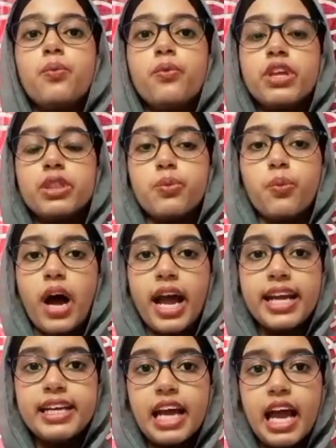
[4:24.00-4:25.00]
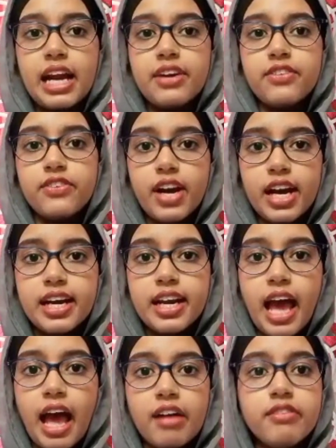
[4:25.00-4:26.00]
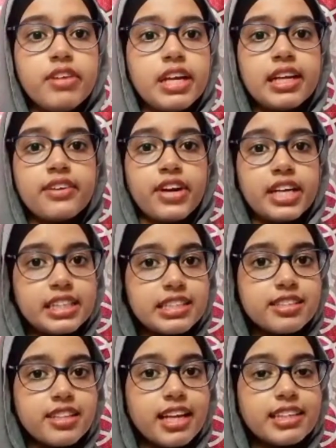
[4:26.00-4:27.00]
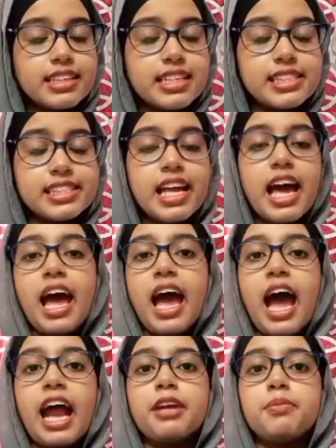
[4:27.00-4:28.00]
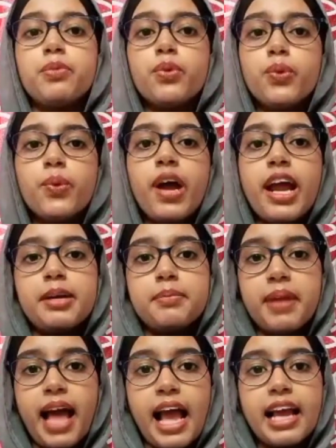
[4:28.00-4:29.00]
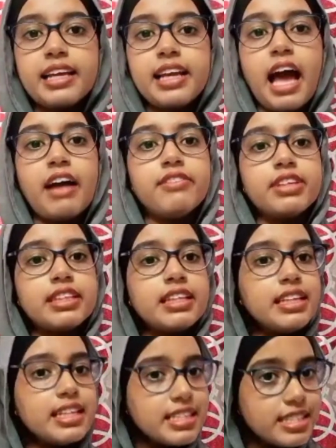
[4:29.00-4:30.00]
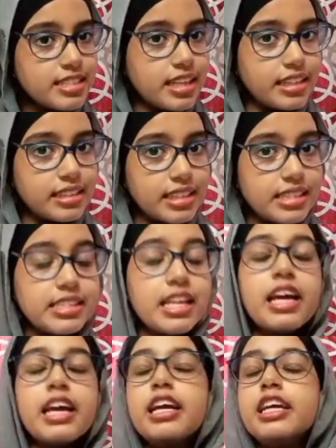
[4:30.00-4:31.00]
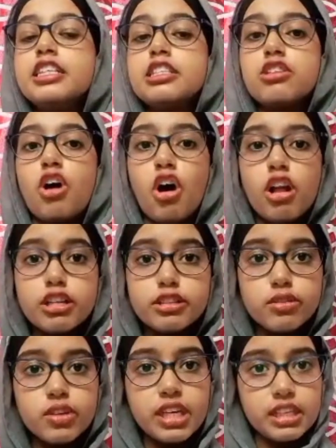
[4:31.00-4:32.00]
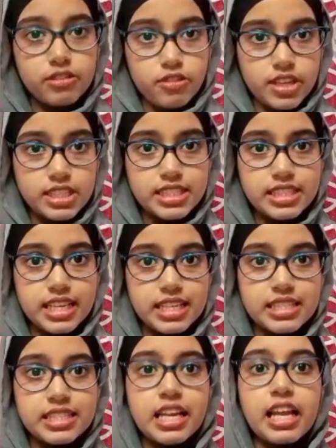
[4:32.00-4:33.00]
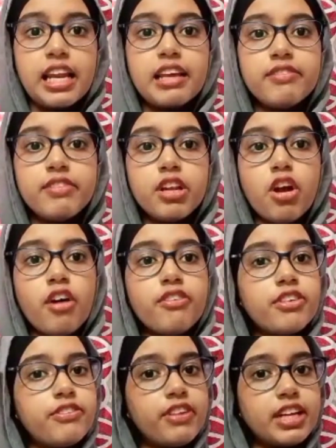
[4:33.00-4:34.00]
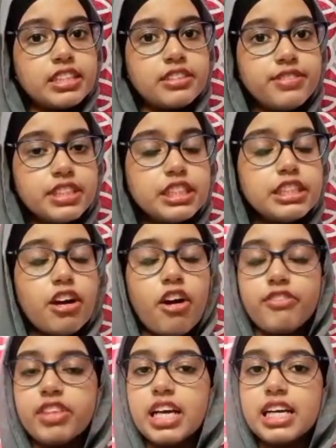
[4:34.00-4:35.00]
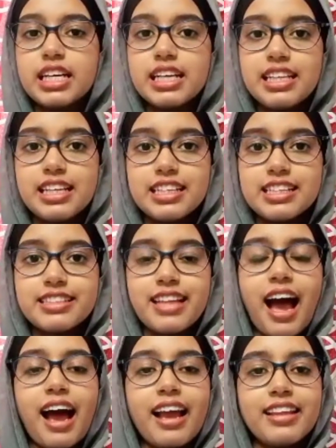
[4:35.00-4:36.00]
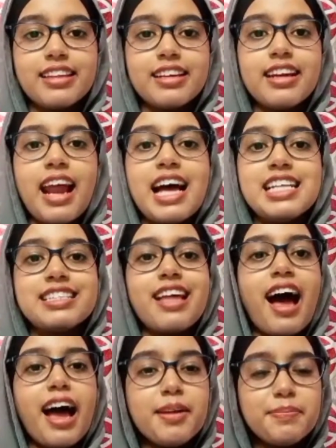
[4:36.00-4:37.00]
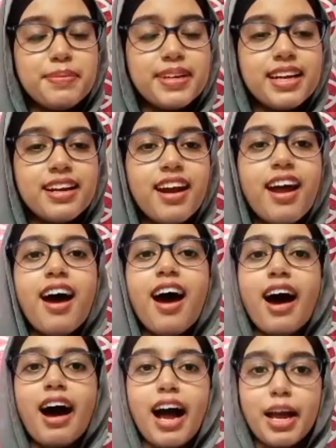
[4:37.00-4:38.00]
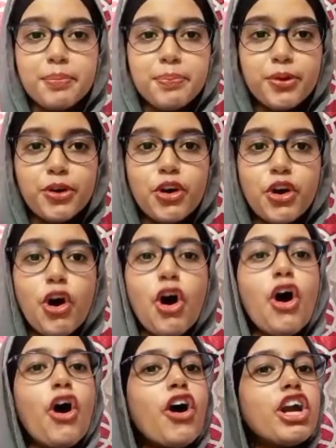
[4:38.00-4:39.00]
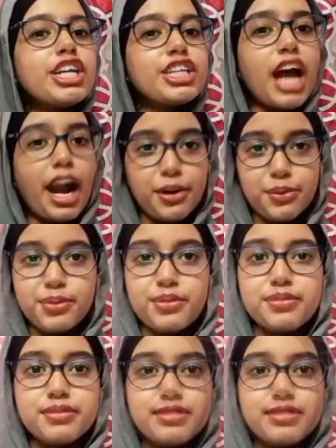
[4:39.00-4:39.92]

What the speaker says: with white and red having greatest thickness and blue and black having the least thickness. It also influences the level of reflectivity of the colors either as hyper, hypo or shadow.